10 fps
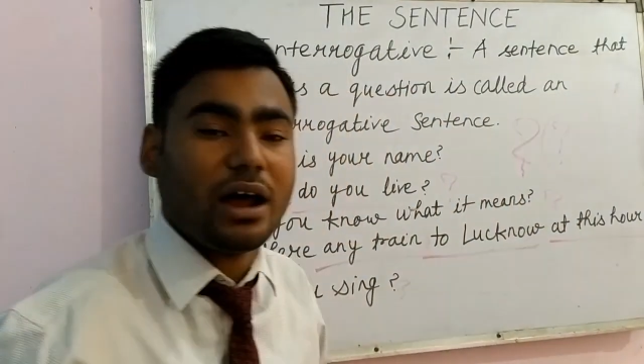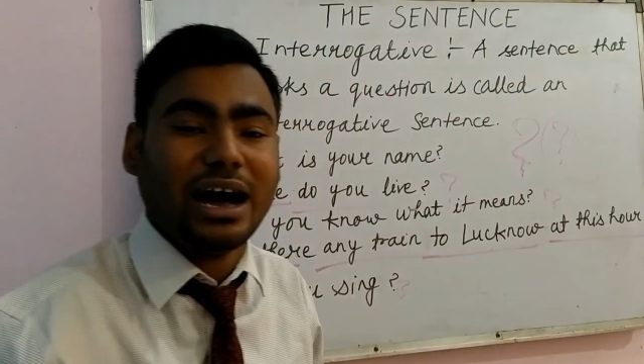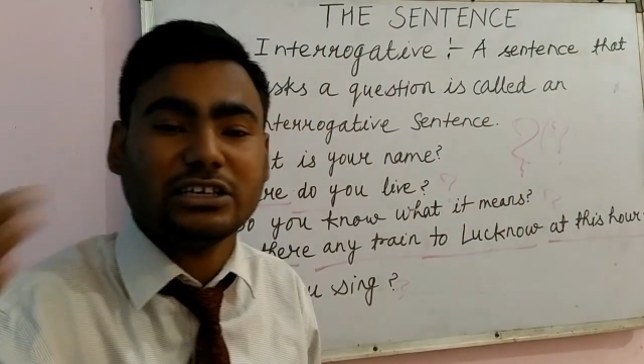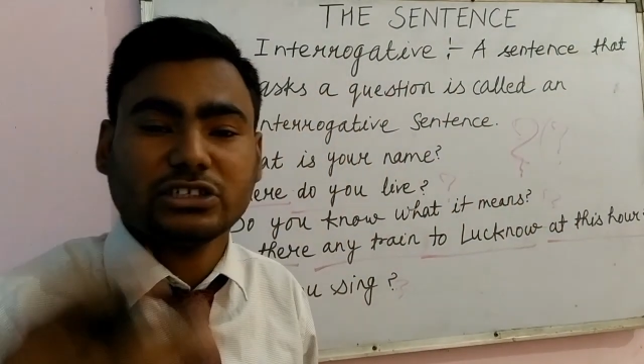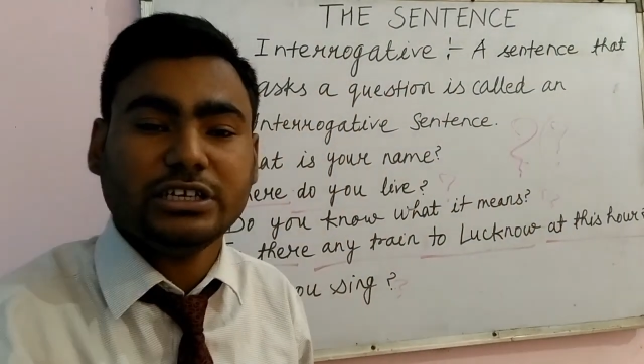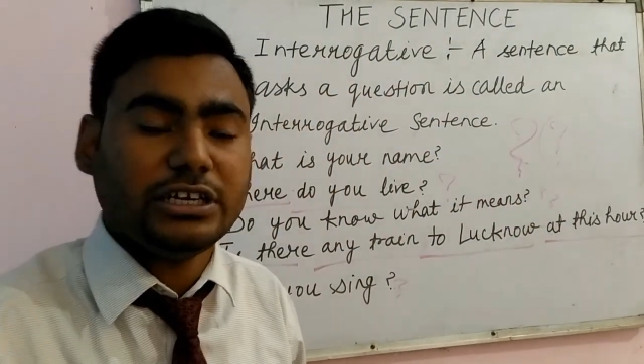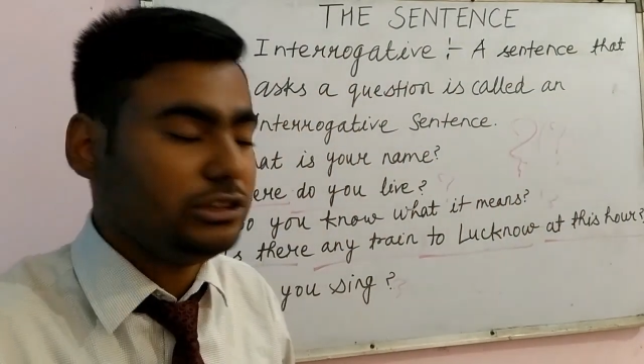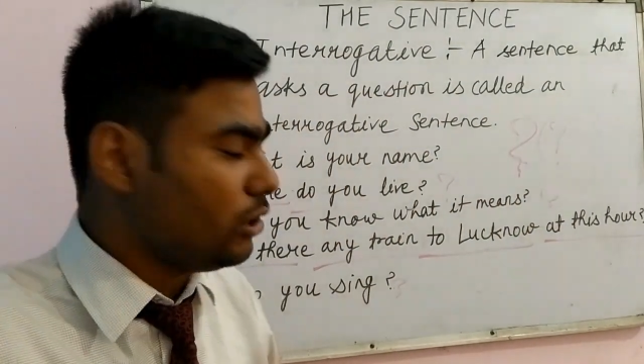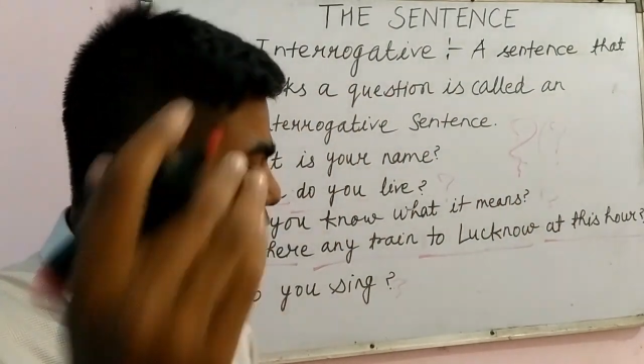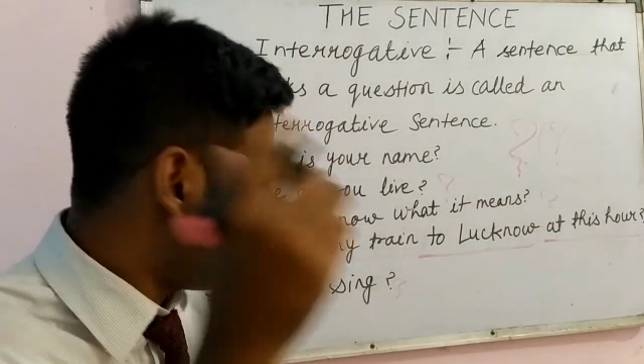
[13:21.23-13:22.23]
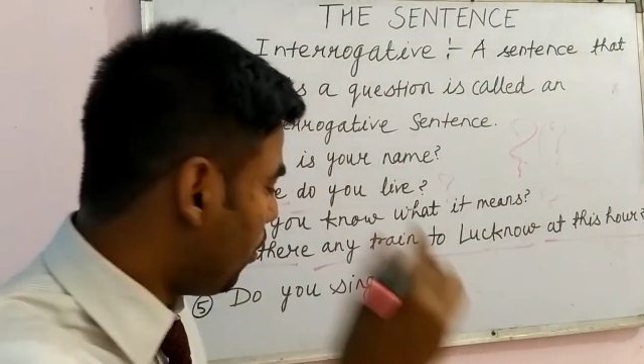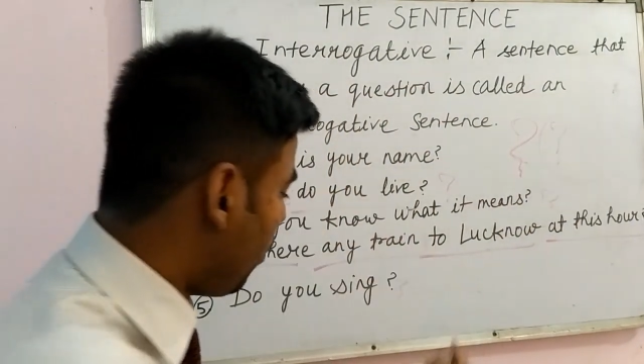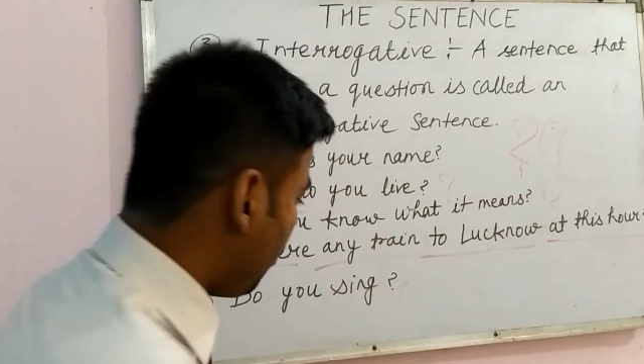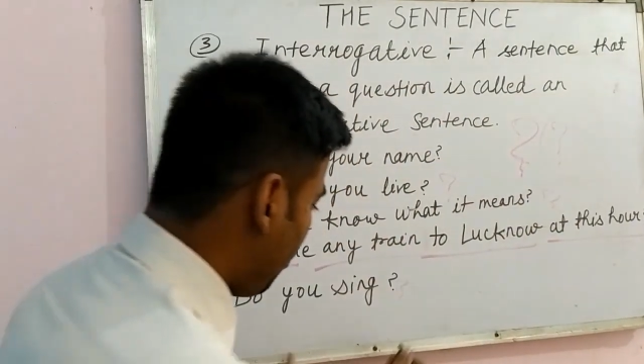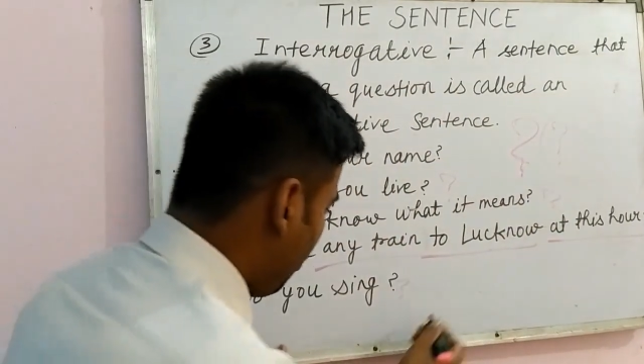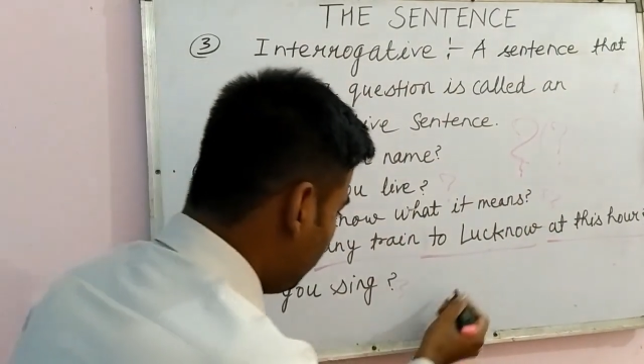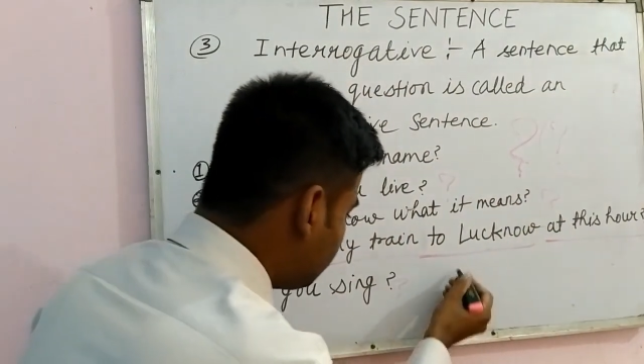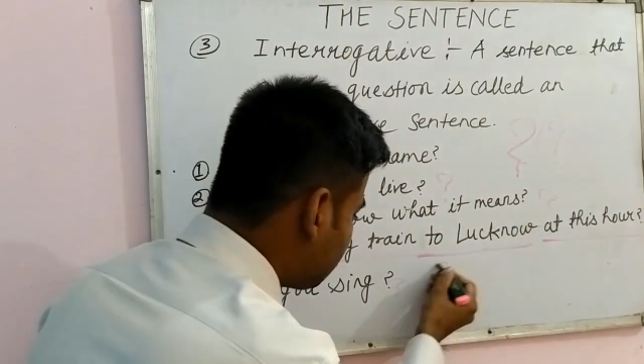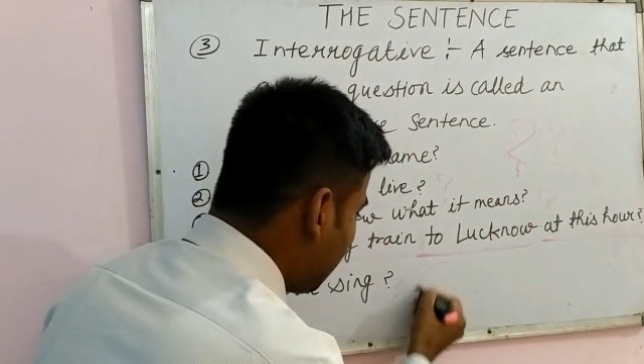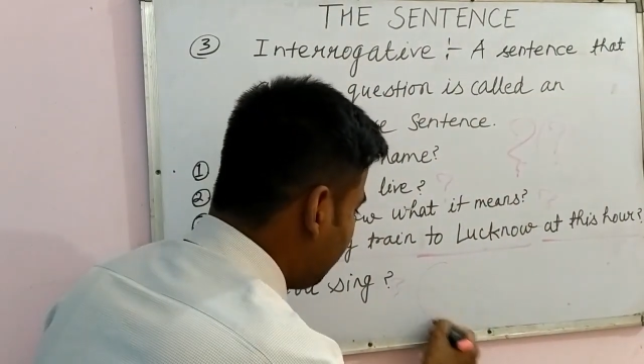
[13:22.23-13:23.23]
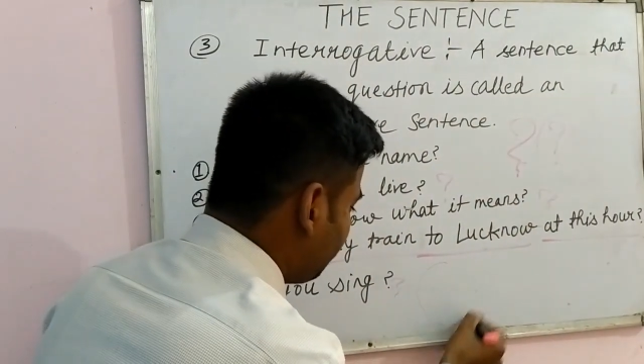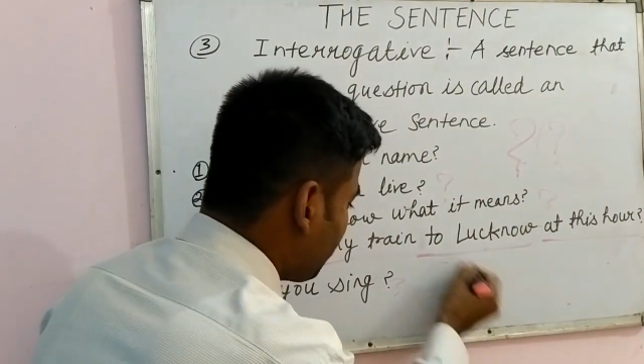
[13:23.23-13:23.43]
are asking in the whole time